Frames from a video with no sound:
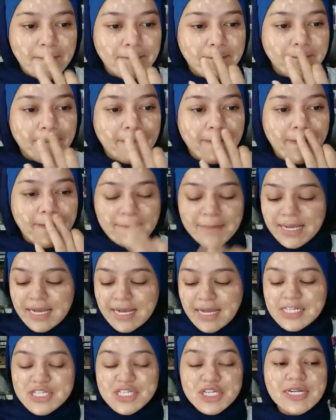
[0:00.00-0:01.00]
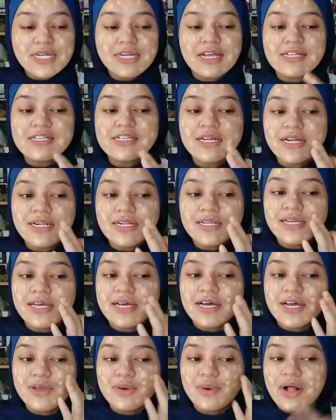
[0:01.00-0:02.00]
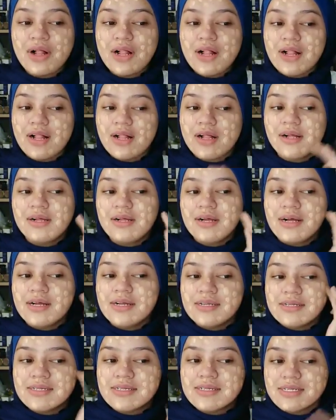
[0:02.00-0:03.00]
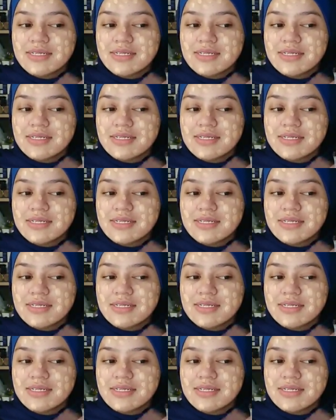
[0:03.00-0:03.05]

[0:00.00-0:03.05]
Makeup natural je you all.